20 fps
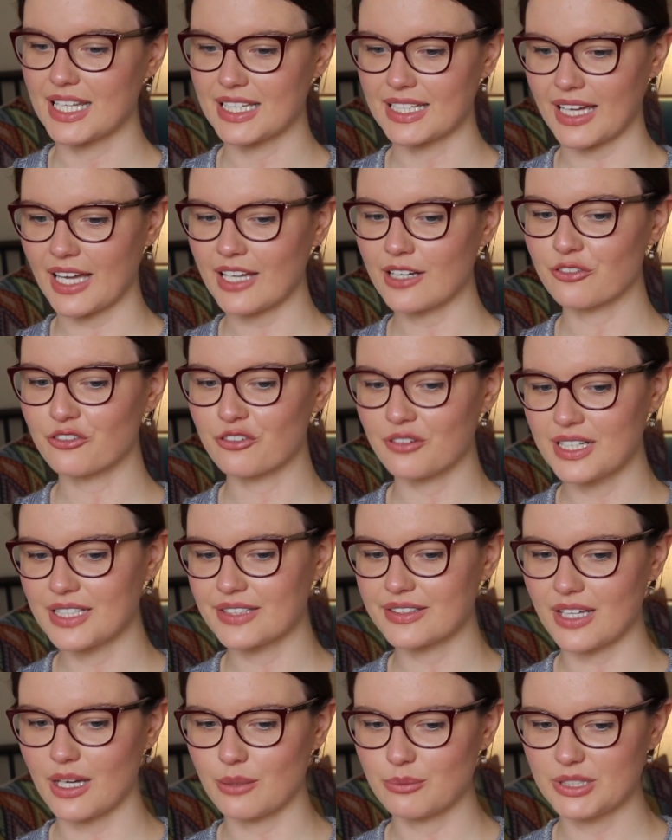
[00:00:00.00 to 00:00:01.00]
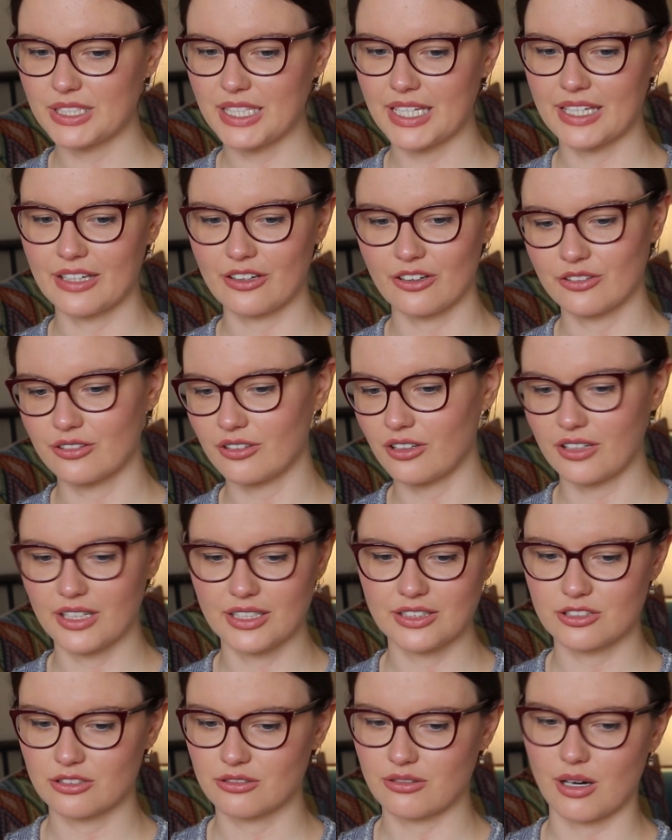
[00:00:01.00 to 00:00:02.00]
The kind of greens that I'm seeing on
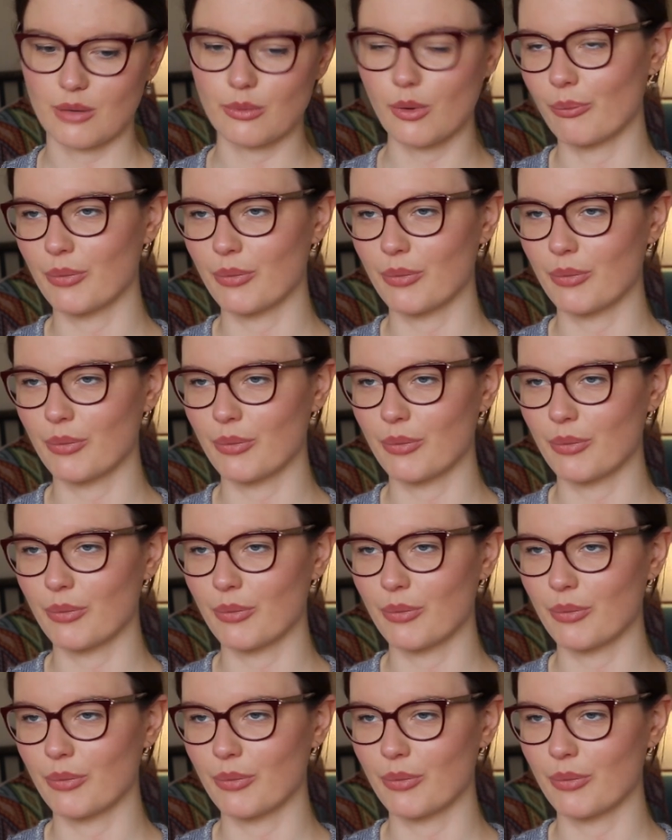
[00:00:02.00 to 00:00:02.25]
Instagram,